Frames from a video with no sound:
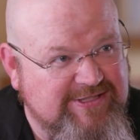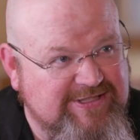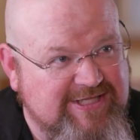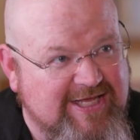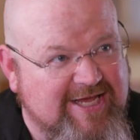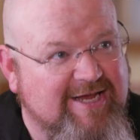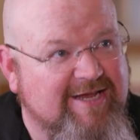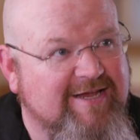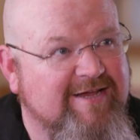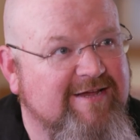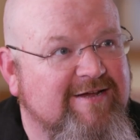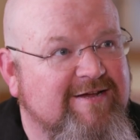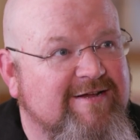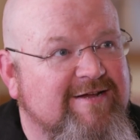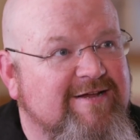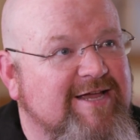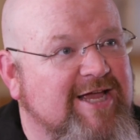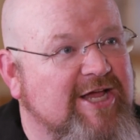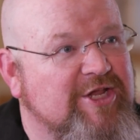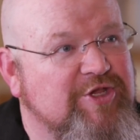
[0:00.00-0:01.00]
this thing
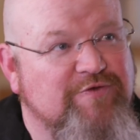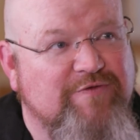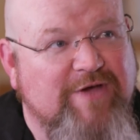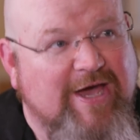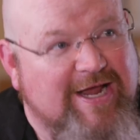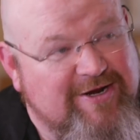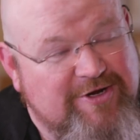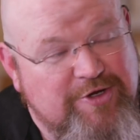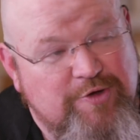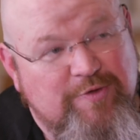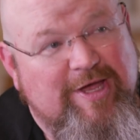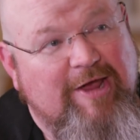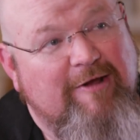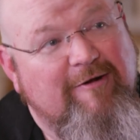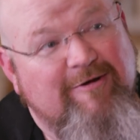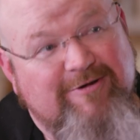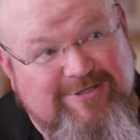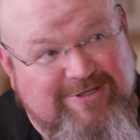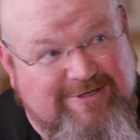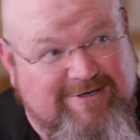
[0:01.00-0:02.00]
and you've got a new
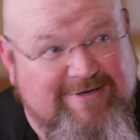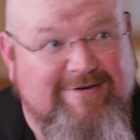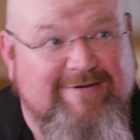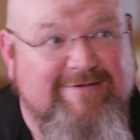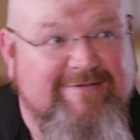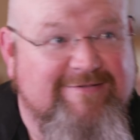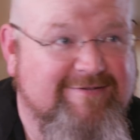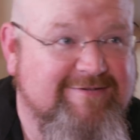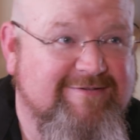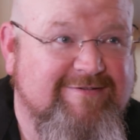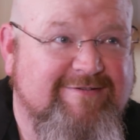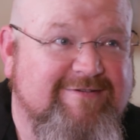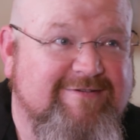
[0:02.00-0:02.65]
character, yeah.